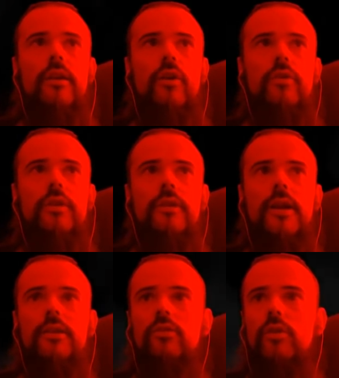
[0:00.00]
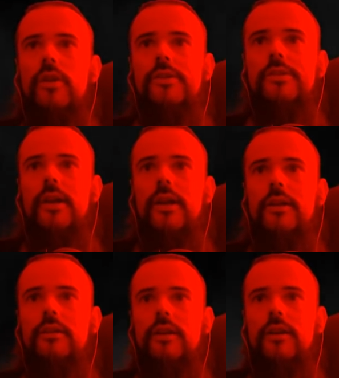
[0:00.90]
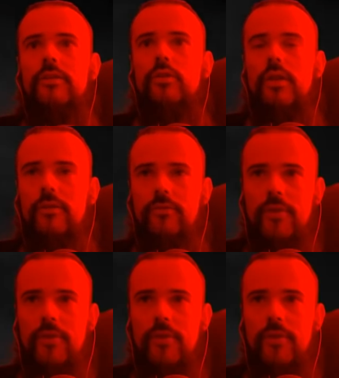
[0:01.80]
how you can get Grace, and you'll have